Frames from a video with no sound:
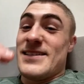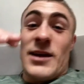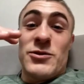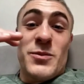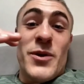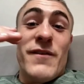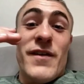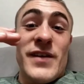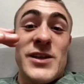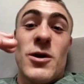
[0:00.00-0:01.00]
that was the
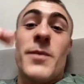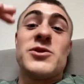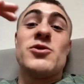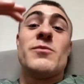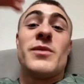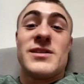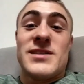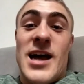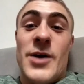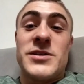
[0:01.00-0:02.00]
perfect thing to happen to him, because
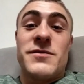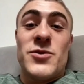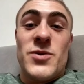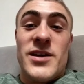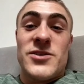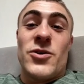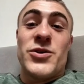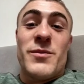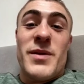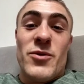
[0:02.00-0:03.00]
now he's a few years
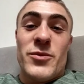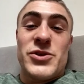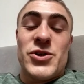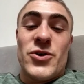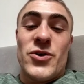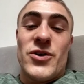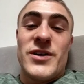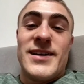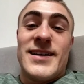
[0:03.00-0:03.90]
older, a bit more mature,